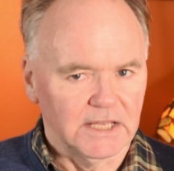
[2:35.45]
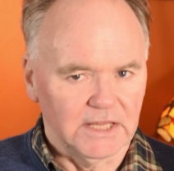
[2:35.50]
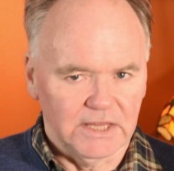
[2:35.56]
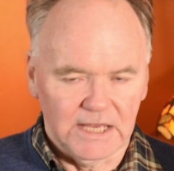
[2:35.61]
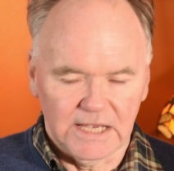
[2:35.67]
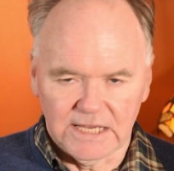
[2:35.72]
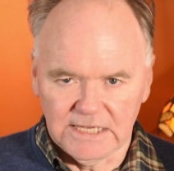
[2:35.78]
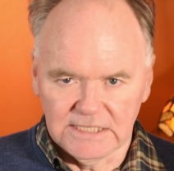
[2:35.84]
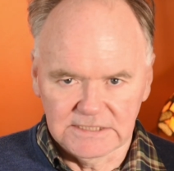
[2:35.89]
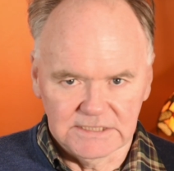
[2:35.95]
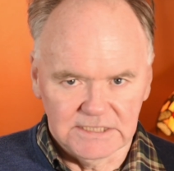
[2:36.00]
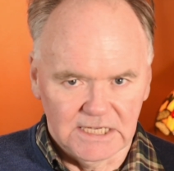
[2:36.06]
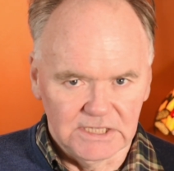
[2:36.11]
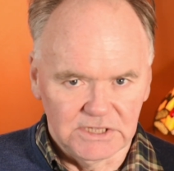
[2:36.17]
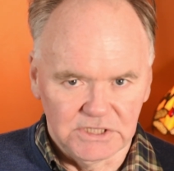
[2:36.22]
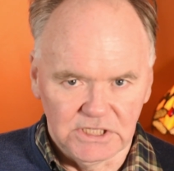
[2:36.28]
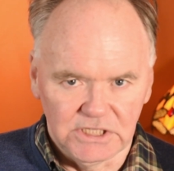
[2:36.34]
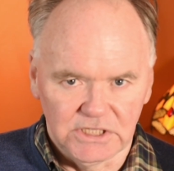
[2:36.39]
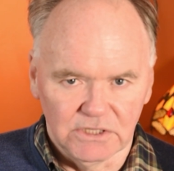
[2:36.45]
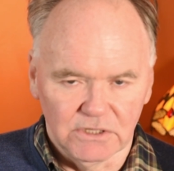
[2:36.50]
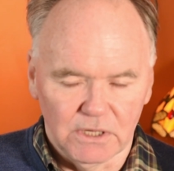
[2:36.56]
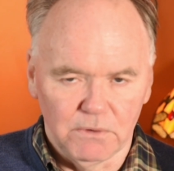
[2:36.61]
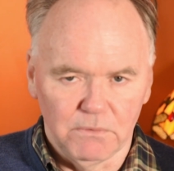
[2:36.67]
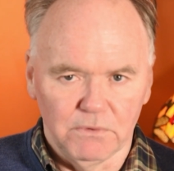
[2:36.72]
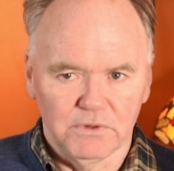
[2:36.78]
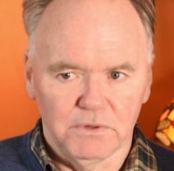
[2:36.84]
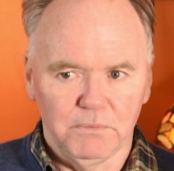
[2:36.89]
That gets that detail
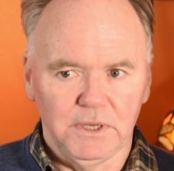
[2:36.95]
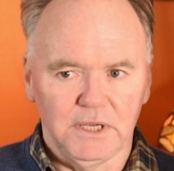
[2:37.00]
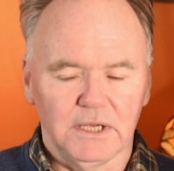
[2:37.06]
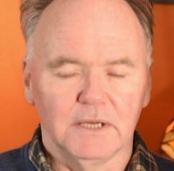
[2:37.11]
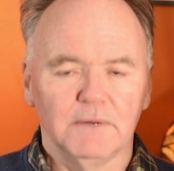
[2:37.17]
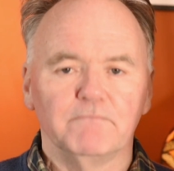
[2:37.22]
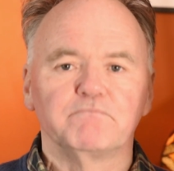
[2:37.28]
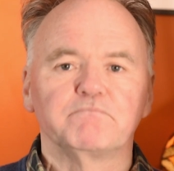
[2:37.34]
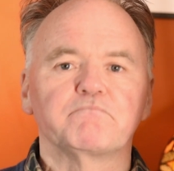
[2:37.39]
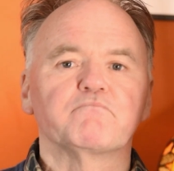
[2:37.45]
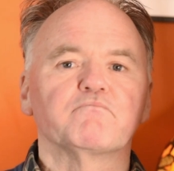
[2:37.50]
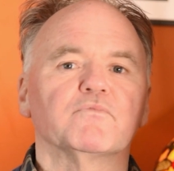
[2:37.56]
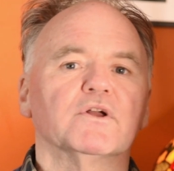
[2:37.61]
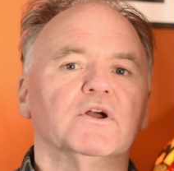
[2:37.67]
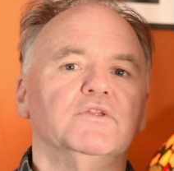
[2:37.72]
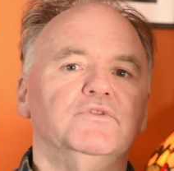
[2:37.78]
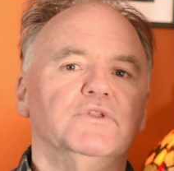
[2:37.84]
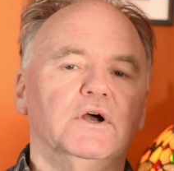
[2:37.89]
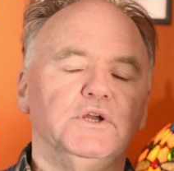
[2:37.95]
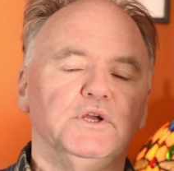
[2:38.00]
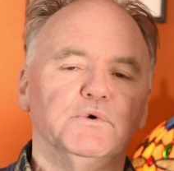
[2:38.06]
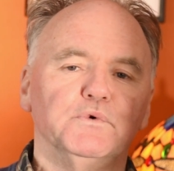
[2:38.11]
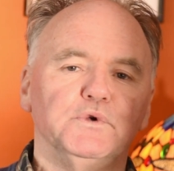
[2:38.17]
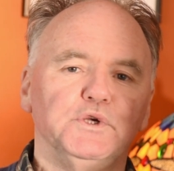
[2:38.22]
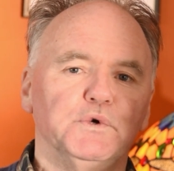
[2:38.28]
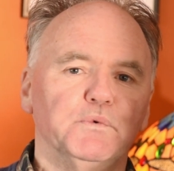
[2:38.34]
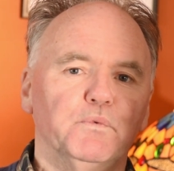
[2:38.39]
out of the way. Now
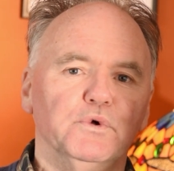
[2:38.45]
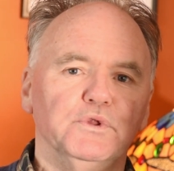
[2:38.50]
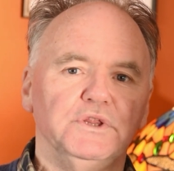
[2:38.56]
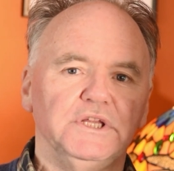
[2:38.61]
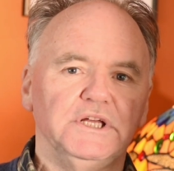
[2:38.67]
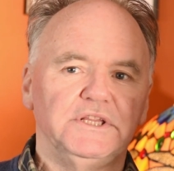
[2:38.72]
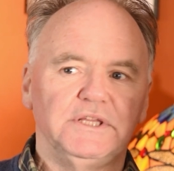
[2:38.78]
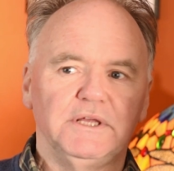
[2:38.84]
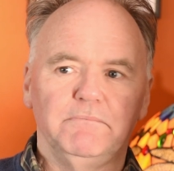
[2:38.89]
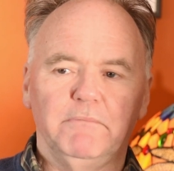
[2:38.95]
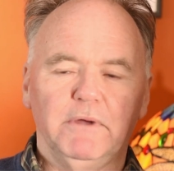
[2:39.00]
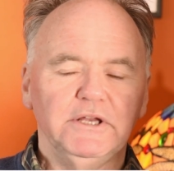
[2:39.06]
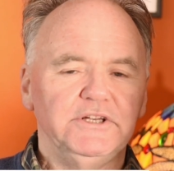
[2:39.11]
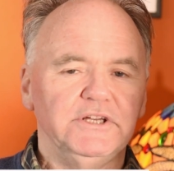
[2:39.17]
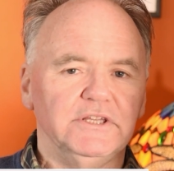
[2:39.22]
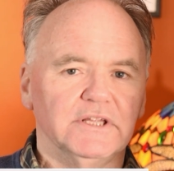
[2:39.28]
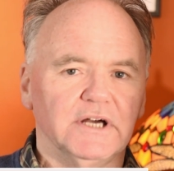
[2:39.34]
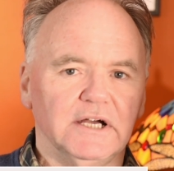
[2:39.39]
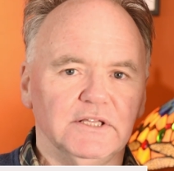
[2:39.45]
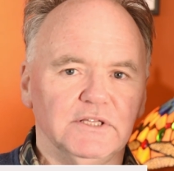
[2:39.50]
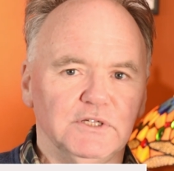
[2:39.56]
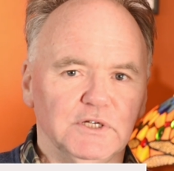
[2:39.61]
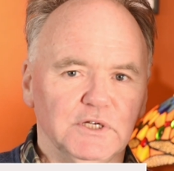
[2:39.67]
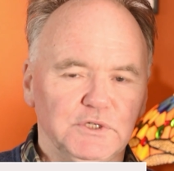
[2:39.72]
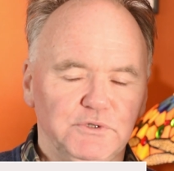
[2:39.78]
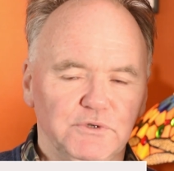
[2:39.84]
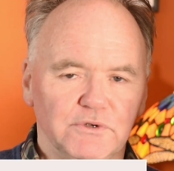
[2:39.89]
you won't need to mention that
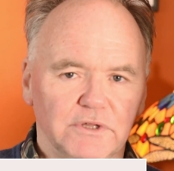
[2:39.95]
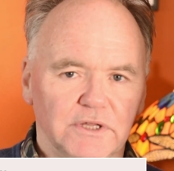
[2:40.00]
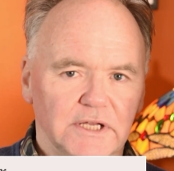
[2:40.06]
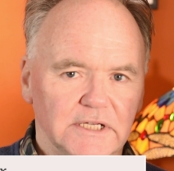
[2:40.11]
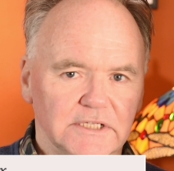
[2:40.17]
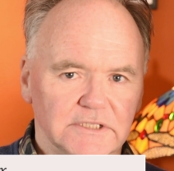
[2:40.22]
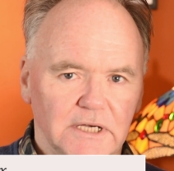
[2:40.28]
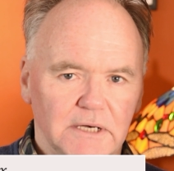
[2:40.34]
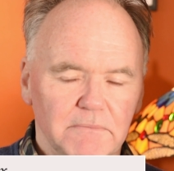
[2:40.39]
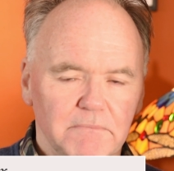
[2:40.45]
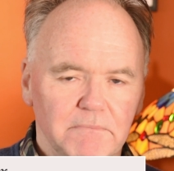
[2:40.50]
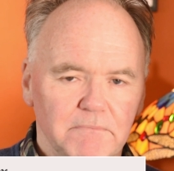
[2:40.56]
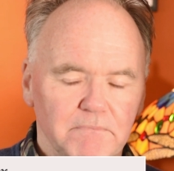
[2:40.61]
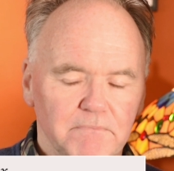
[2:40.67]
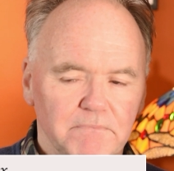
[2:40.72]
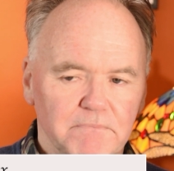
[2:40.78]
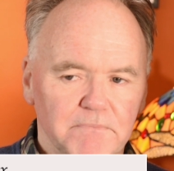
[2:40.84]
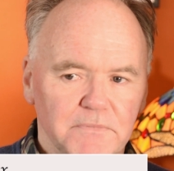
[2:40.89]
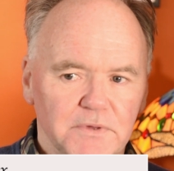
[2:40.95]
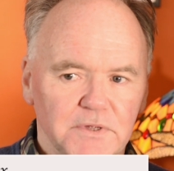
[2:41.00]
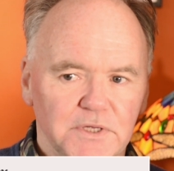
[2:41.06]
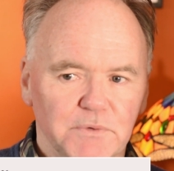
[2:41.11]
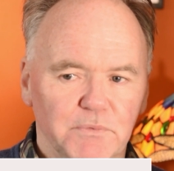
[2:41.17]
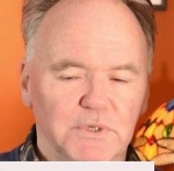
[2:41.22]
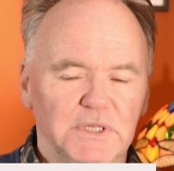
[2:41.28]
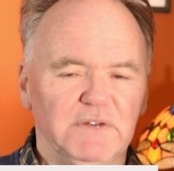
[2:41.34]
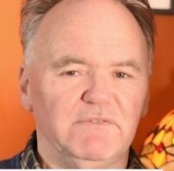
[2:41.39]
during the exam. You
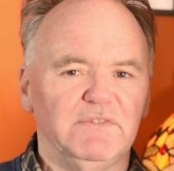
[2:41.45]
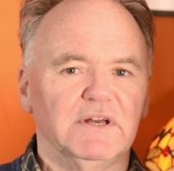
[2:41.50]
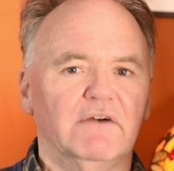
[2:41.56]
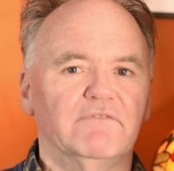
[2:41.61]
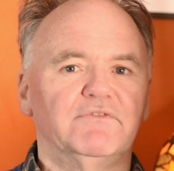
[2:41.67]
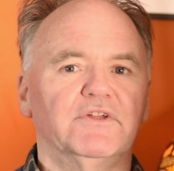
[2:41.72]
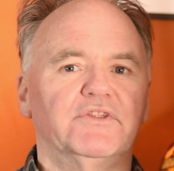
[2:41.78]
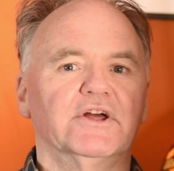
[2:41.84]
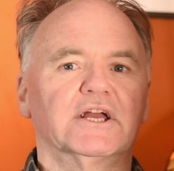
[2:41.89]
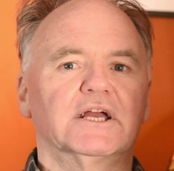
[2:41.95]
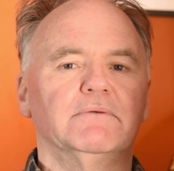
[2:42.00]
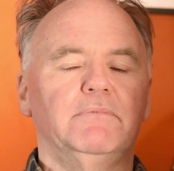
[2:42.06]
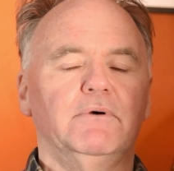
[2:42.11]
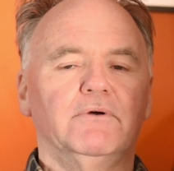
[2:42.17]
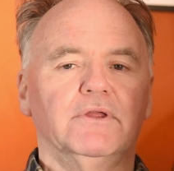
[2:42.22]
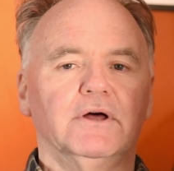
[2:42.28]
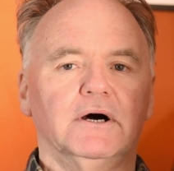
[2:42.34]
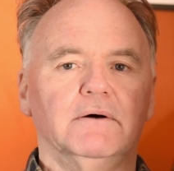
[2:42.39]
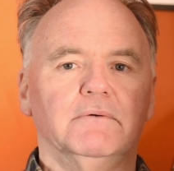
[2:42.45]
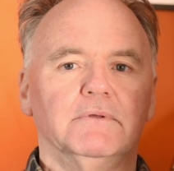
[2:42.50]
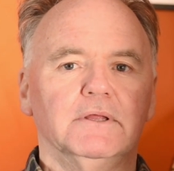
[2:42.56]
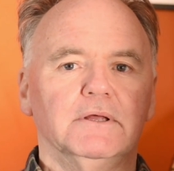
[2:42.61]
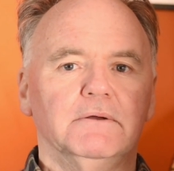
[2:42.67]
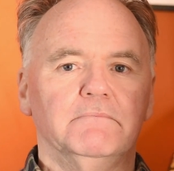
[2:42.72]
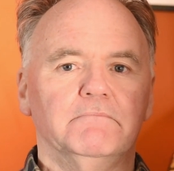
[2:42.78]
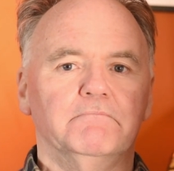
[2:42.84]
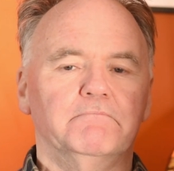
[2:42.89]
won't even have to think about that.
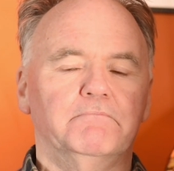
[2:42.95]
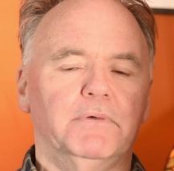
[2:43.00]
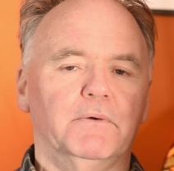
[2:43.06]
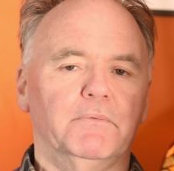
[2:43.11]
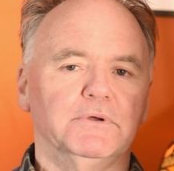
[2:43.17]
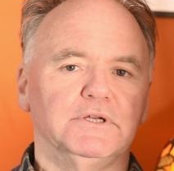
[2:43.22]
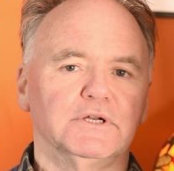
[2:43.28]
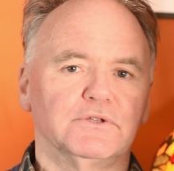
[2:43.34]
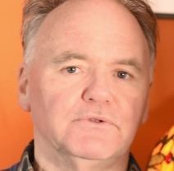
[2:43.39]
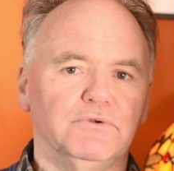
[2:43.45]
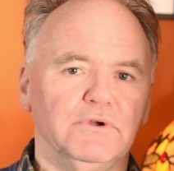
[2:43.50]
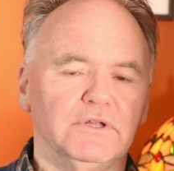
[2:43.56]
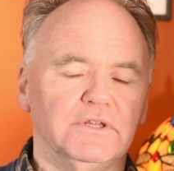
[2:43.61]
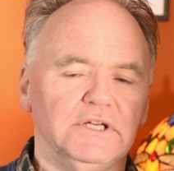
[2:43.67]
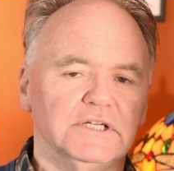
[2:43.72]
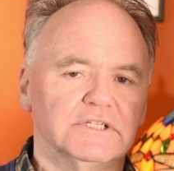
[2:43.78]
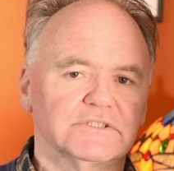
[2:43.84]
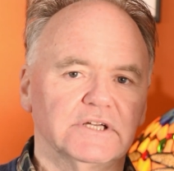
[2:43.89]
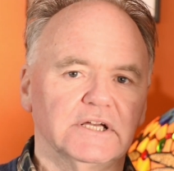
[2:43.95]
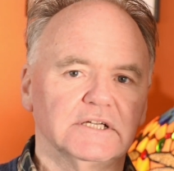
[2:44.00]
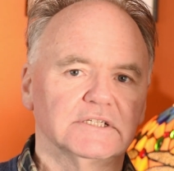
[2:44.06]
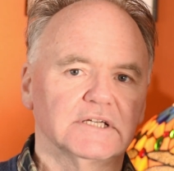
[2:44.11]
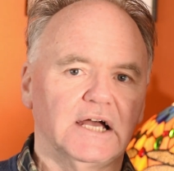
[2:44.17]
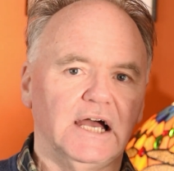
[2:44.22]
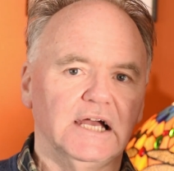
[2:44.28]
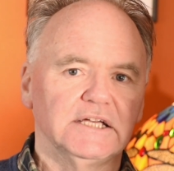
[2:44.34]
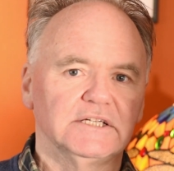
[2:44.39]
But when you're doing these things
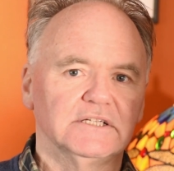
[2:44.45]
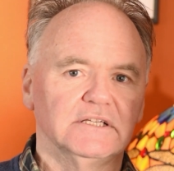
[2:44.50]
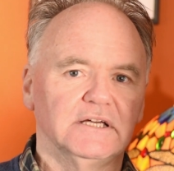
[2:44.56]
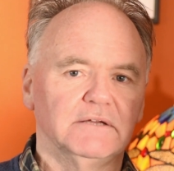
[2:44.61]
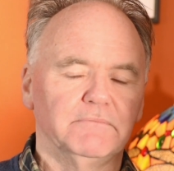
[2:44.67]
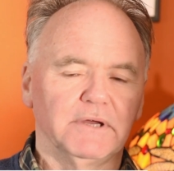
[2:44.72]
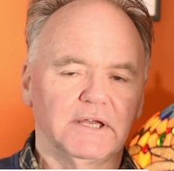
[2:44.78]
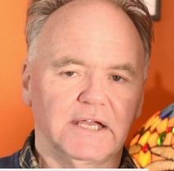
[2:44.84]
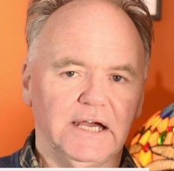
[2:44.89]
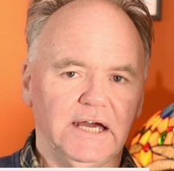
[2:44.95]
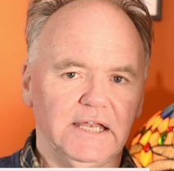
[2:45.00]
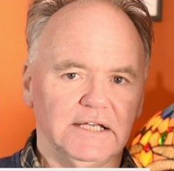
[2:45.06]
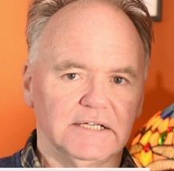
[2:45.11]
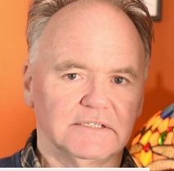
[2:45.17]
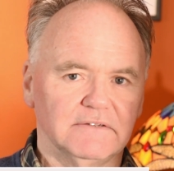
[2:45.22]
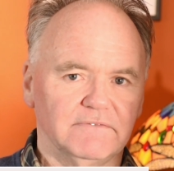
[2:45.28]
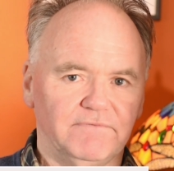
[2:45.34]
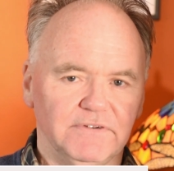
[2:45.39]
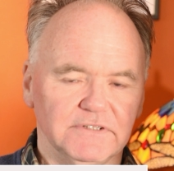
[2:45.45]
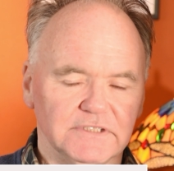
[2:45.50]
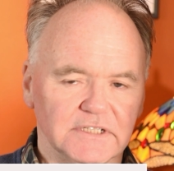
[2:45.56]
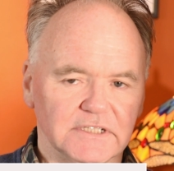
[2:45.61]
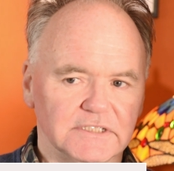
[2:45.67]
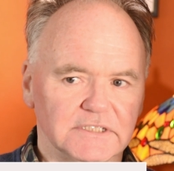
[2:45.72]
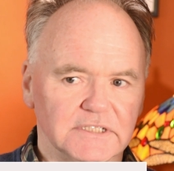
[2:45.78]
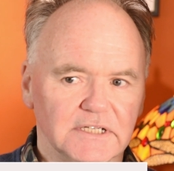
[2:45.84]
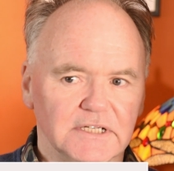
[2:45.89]
actually in mechanics and
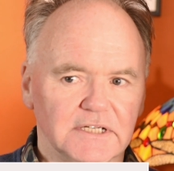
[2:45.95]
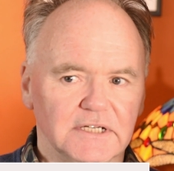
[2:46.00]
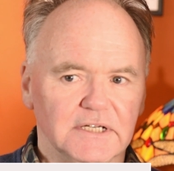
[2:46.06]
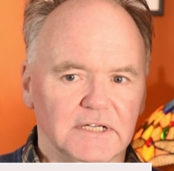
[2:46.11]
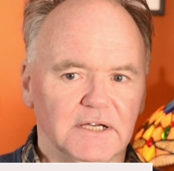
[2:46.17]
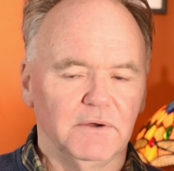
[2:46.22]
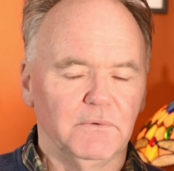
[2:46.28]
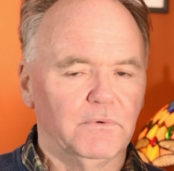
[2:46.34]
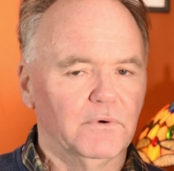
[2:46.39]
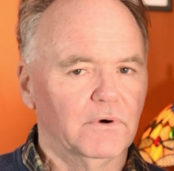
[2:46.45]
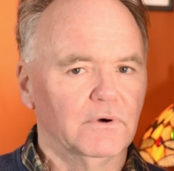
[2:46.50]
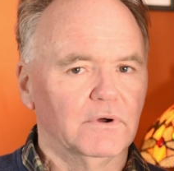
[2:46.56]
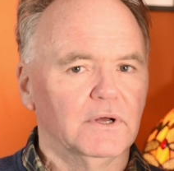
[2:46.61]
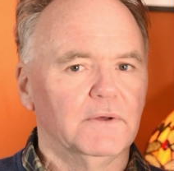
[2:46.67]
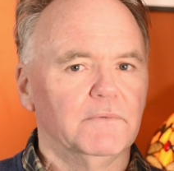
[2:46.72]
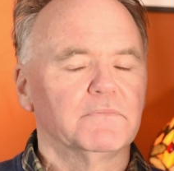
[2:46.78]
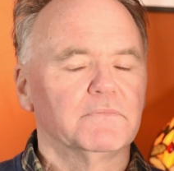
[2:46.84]
physics, well,